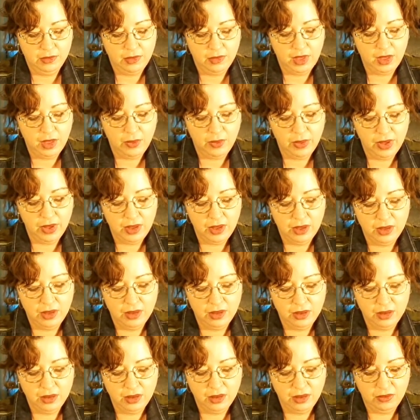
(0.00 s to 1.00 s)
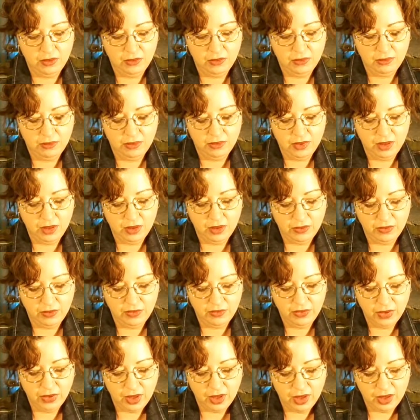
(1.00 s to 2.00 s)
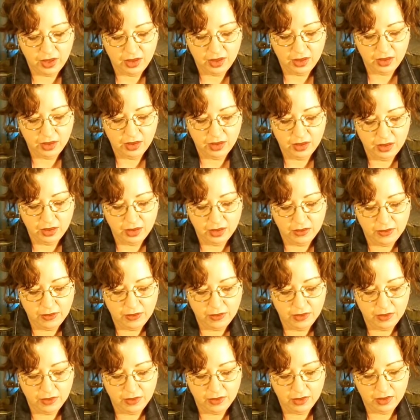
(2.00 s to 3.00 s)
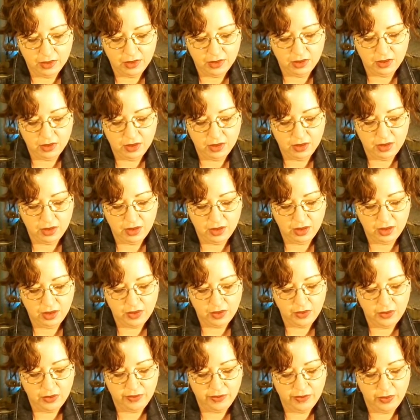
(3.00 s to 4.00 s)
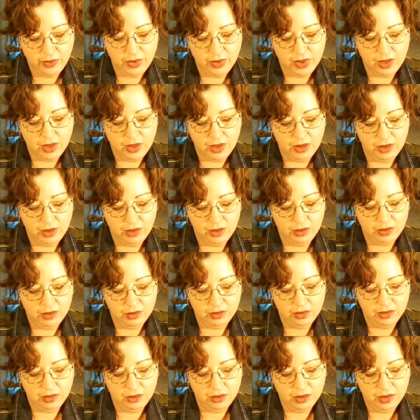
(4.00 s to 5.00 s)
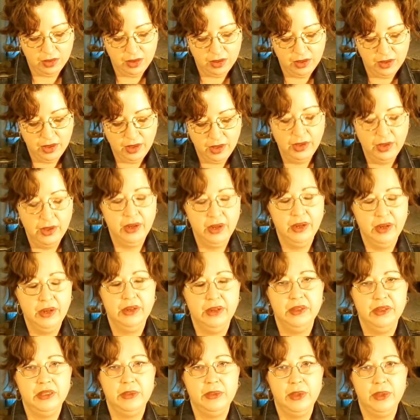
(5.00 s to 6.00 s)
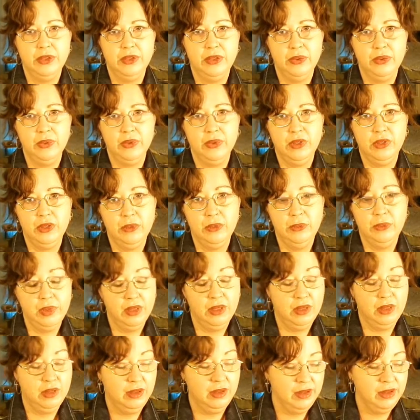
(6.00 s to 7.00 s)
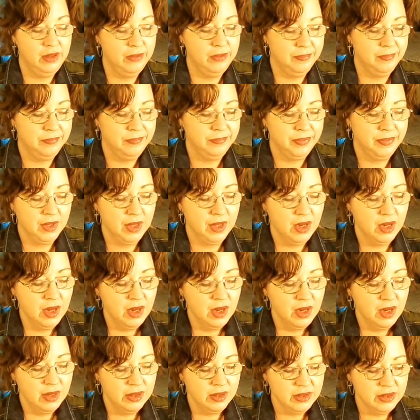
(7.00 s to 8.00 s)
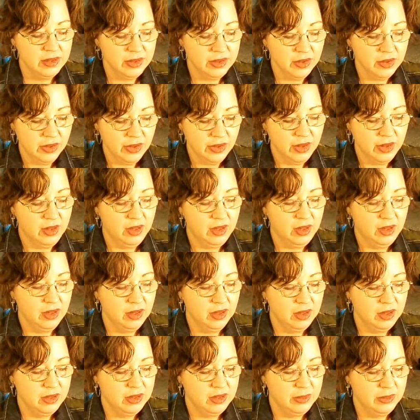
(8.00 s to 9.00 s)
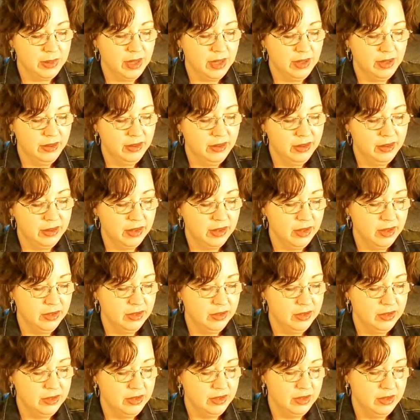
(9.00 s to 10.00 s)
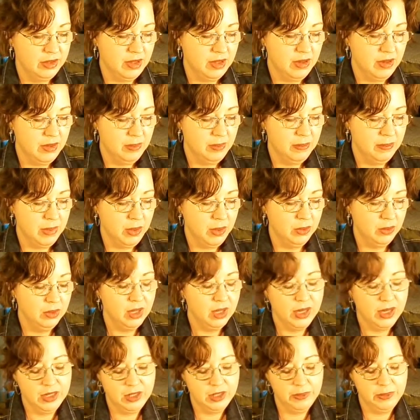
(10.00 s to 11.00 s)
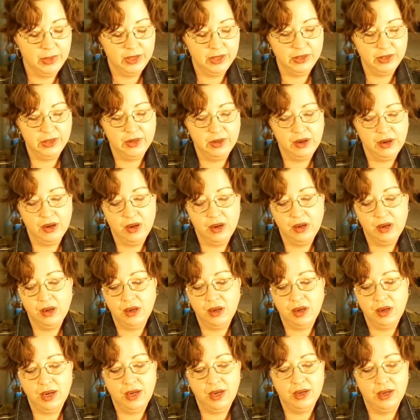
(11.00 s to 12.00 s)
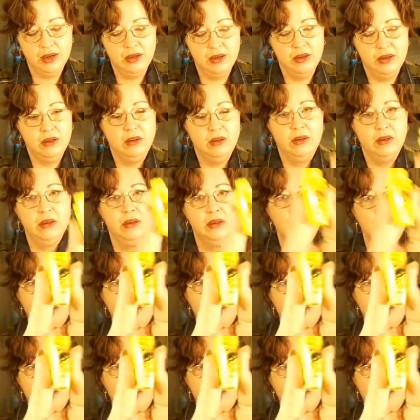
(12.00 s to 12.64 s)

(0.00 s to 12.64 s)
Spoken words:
that way, you know, they don't flake and go everywhere, and especially with humidity. This little thing is by LA Colors. It's called Bold Lash Mascara, and